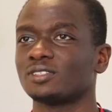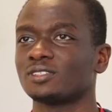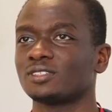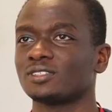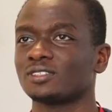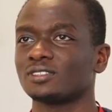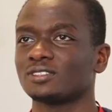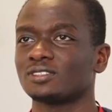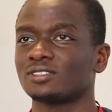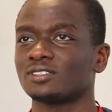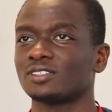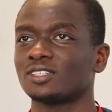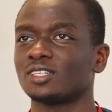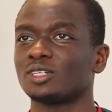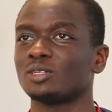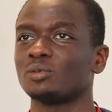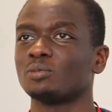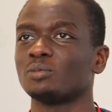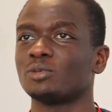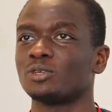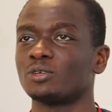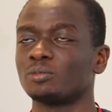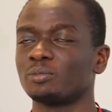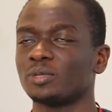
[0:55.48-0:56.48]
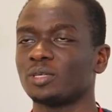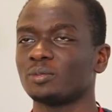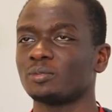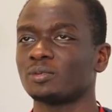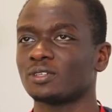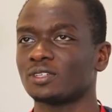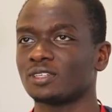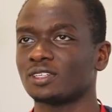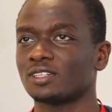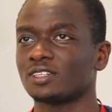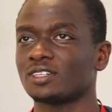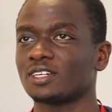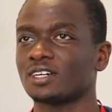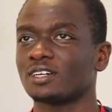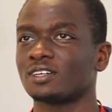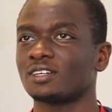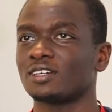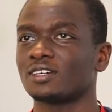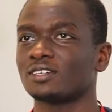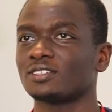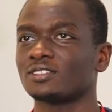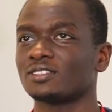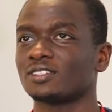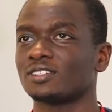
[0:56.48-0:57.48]
because there are more people in the
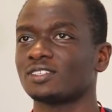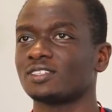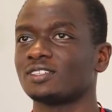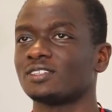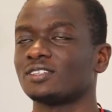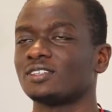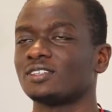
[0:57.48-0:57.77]
townhouse than in the